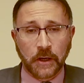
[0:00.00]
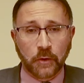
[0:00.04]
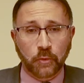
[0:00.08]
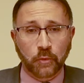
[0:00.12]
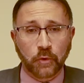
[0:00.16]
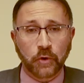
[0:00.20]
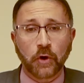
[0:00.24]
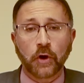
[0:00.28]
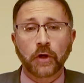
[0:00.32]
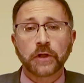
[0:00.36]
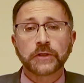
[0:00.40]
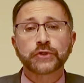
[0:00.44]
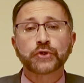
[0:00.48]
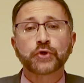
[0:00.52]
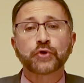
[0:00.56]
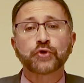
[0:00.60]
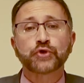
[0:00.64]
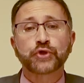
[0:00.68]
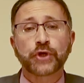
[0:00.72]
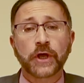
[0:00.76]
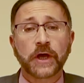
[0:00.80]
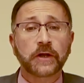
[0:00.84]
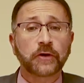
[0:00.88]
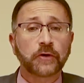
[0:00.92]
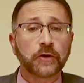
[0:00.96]
We're also
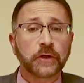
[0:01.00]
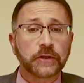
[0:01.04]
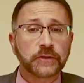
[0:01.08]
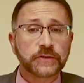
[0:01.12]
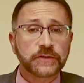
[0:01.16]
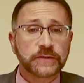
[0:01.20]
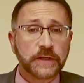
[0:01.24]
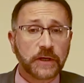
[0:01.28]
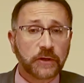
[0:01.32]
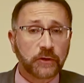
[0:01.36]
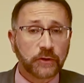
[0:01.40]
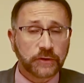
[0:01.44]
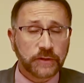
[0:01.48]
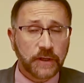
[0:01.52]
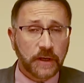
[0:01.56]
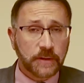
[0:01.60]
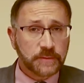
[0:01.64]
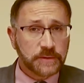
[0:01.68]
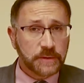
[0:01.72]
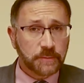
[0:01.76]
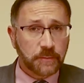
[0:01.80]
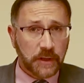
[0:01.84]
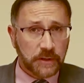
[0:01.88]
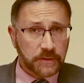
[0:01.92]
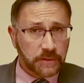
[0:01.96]
shattering
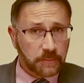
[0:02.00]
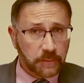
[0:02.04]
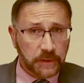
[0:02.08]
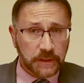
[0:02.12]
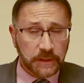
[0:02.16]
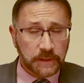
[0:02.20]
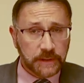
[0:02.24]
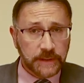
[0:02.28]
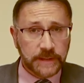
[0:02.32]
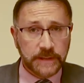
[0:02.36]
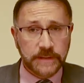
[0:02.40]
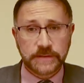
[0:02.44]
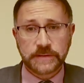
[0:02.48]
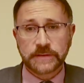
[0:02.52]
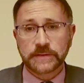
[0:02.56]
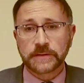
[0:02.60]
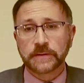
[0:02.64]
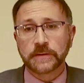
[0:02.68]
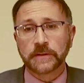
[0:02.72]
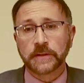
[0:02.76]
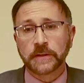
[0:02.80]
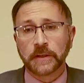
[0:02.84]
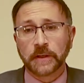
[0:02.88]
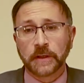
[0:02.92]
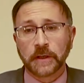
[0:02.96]
stereotypes about the Middle East,
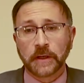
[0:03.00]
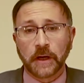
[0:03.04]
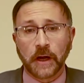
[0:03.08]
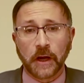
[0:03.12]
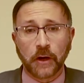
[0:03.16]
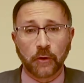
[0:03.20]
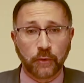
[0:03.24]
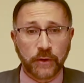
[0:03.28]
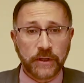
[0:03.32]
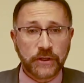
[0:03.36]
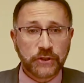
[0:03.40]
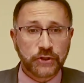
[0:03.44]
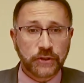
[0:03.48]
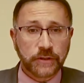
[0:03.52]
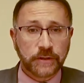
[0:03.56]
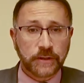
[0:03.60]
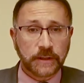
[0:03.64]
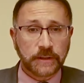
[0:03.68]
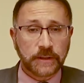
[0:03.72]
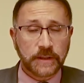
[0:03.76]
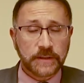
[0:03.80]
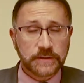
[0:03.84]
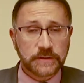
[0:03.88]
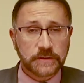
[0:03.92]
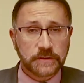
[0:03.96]
a region
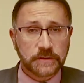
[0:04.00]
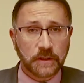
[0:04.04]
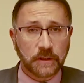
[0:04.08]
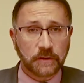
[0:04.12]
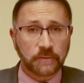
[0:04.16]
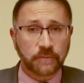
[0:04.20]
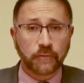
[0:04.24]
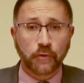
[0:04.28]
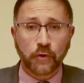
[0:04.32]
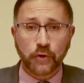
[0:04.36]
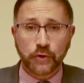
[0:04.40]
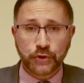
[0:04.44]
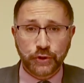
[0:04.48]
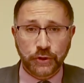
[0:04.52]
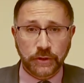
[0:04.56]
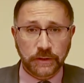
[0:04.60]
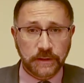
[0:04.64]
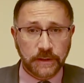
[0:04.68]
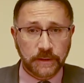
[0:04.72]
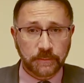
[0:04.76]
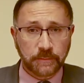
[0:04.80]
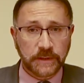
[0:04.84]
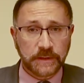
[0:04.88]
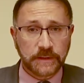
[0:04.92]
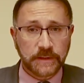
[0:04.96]
that has
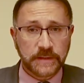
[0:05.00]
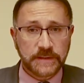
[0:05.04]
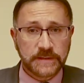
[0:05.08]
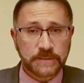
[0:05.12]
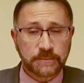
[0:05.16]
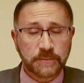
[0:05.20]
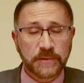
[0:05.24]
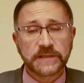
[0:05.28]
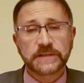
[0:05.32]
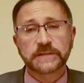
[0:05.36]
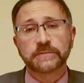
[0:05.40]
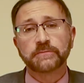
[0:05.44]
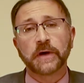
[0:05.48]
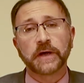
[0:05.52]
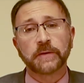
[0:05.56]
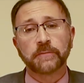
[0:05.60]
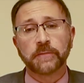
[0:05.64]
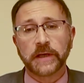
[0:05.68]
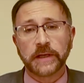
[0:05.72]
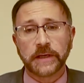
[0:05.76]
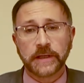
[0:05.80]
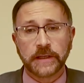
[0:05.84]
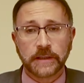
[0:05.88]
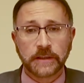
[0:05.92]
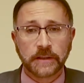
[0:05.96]
unfortunately been dismissed by
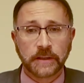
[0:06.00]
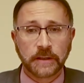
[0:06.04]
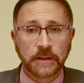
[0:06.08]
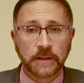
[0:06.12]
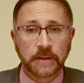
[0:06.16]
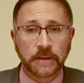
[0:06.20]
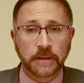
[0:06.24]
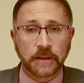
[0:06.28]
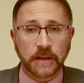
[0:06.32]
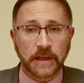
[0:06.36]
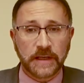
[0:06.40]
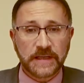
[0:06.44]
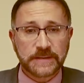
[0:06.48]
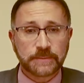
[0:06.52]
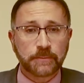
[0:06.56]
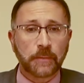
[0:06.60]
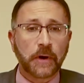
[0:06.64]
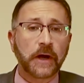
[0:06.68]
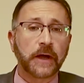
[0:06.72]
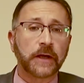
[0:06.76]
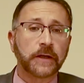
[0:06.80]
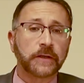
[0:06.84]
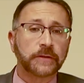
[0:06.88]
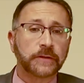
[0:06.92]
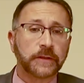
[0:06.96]
many as
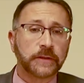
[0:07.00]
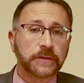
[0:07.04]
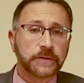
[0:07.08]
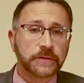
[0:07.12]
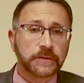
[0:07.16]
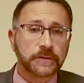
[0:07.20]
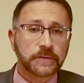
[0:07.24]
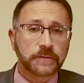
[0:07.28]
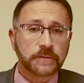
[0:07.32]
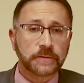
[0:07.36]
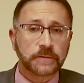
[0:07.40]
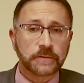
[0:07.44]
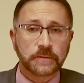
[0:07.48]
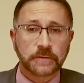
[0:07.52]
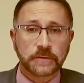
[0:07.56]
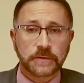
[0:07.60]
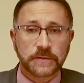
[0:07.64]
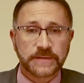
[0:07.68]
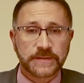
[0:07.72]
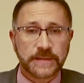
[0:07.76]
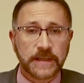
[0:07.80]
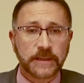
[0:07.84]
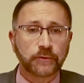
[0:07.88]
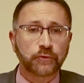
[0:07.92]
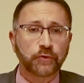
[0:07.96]
mired in
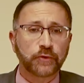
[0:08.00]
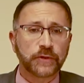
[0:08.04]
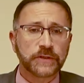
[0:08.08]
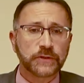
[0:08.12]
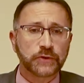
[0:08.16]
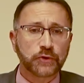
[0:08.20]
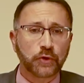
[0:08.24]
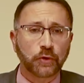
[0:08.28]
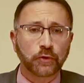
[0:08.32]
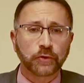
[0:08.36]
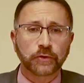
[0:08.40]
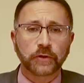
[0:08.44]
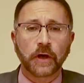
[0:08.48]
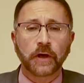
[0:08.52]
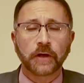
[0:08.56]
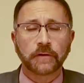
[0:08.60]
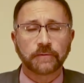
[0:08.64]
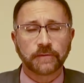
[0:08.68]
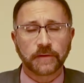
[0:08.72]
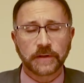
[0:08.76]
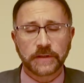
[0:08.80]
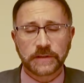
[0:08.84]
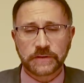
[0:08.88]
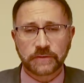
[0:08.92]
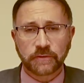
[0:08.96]
centuries-old
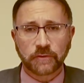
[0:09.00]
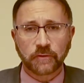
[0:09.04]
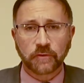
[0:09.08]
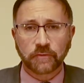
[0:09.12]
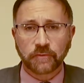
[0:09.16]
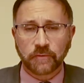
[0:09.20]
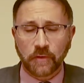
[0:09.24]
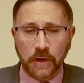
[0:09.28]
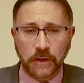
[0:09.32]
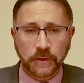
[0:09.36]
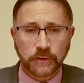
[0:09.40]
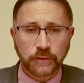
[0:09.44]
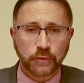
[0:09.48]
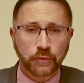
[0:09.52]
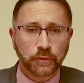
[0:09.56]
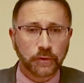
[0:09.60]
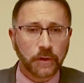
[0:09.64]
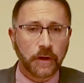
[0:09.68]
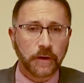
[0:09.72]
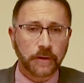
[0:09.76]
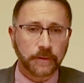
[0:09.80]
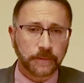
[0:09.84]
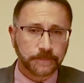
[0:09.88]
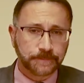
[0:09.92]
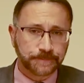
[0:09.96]
conflicts for far too
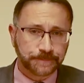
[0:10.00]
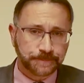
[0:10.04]
long.